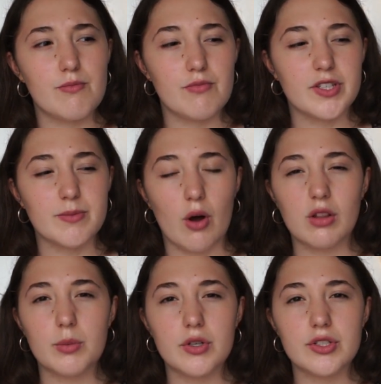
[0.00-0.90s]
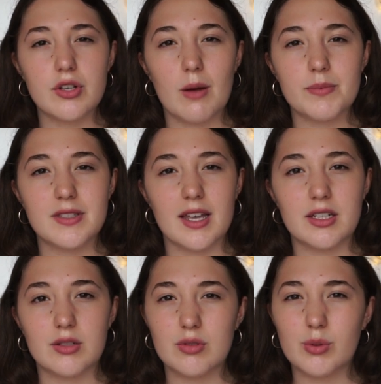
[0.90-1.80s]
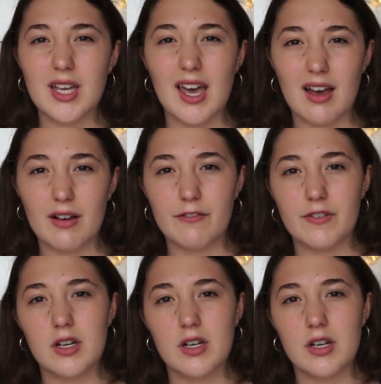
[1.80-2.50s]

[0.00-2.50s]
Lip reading: smaller bookshops, they don't really have